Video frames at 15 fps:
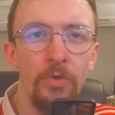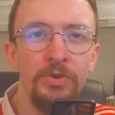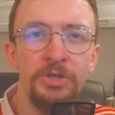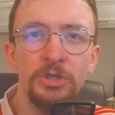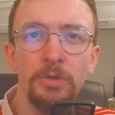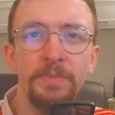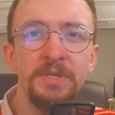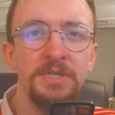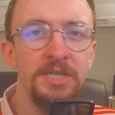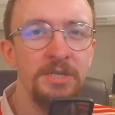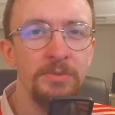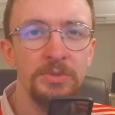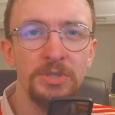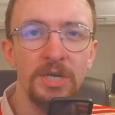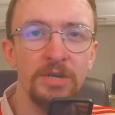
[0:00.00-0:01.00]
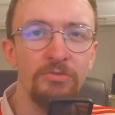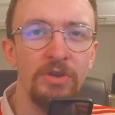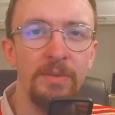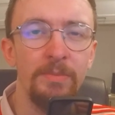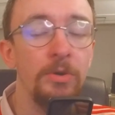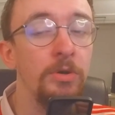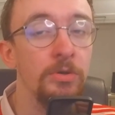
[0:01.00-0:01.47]
topping Dinamo
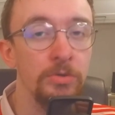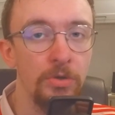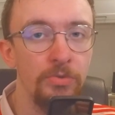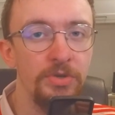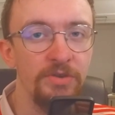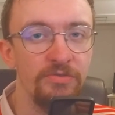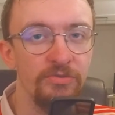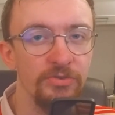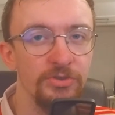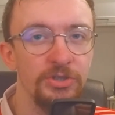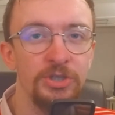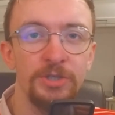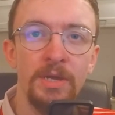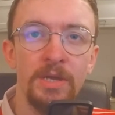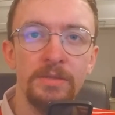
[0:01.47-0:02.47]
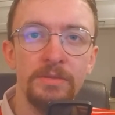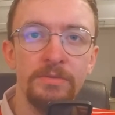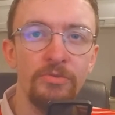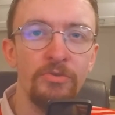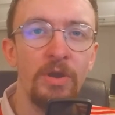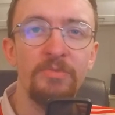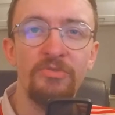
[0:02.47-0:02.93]
Zagreb on goal difference. They
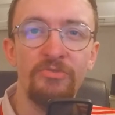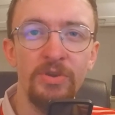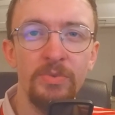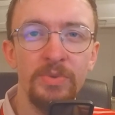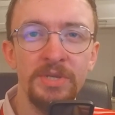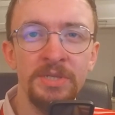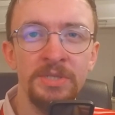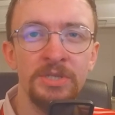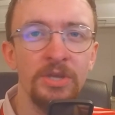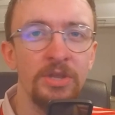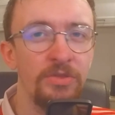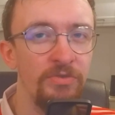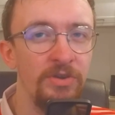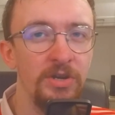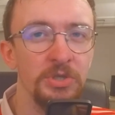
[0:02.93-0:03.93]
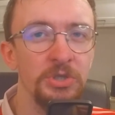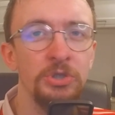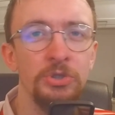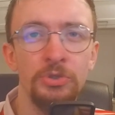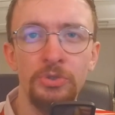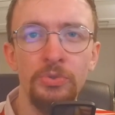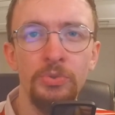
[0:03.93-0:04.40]
grabbed 3 wins, 3 losses
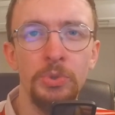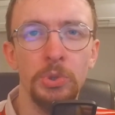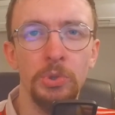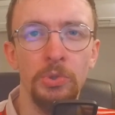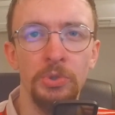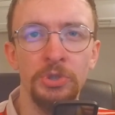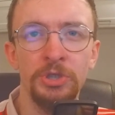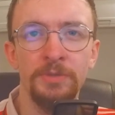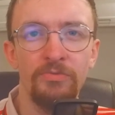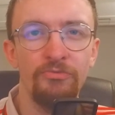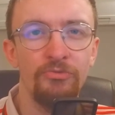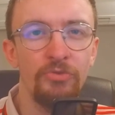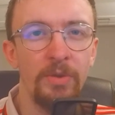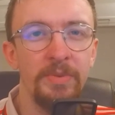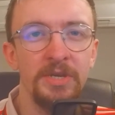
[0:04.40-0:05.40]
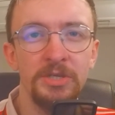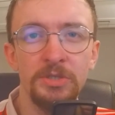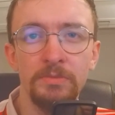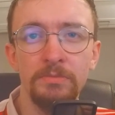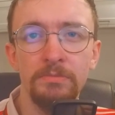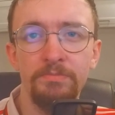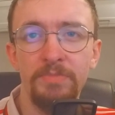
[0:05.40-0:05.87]
and 2 draws, grabbing
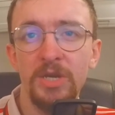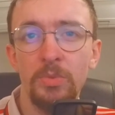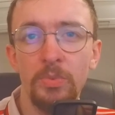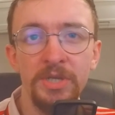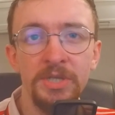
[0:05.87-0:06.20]
some big wins